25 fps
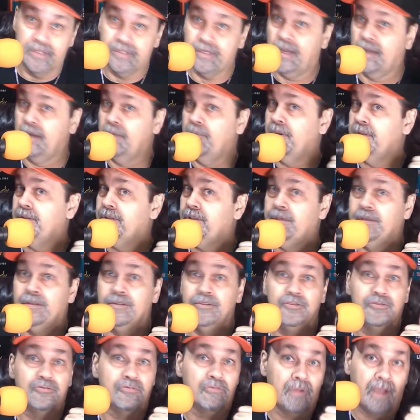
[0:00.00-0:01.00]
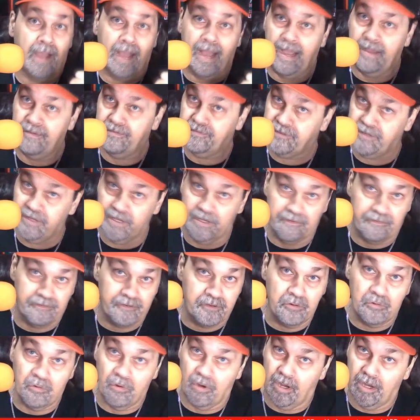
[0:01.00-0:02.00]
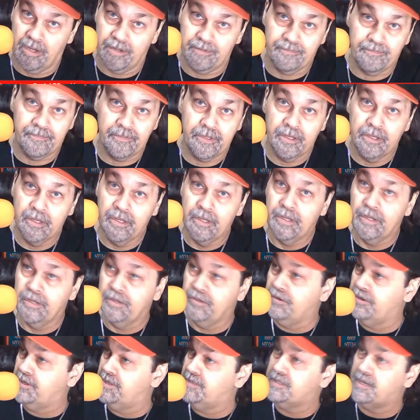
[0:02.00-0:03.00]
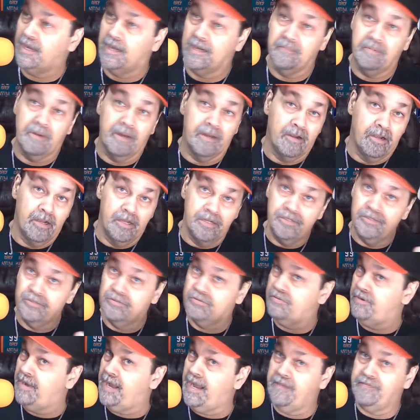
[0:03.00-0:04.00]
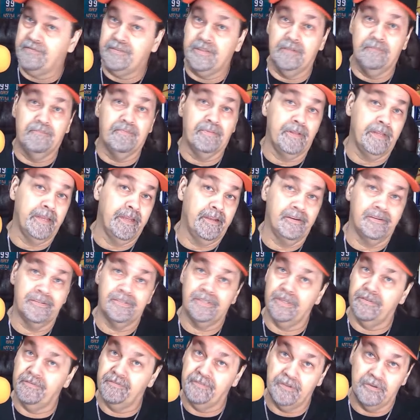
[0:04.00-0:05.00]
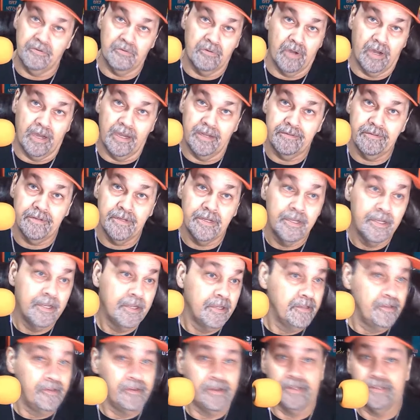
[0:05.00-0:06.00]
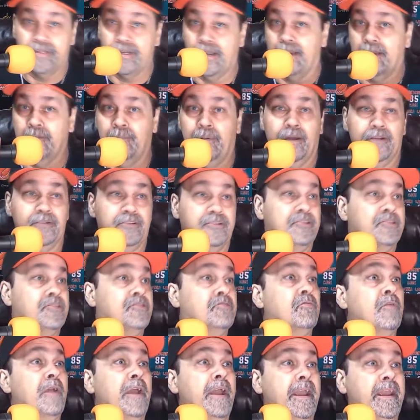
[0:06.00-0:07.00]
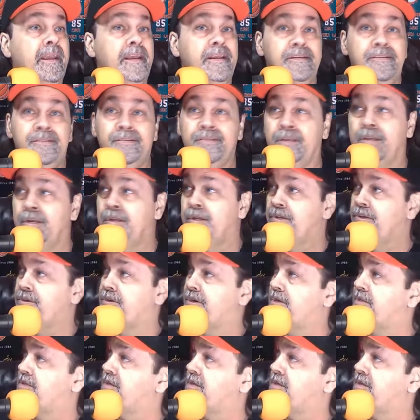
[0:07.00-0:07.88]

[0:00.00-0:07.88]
talk about the draft if you want. You could talk about undrafted players if you want. You could talk about trades. You could